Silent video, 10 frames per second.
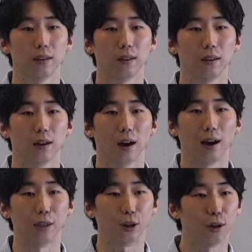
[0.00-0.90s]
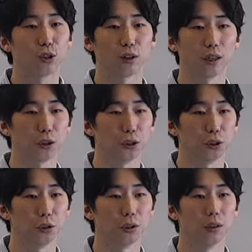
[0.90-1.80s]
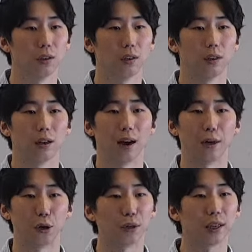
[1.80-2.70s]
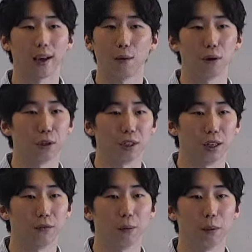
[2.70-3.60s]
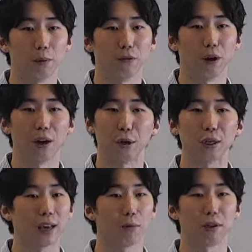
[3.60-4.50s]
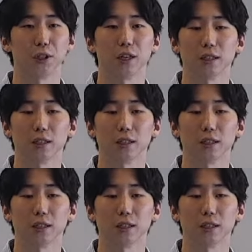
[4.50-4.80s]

I don't trust you. I don't care what you did for me before. I don't care what Jesus did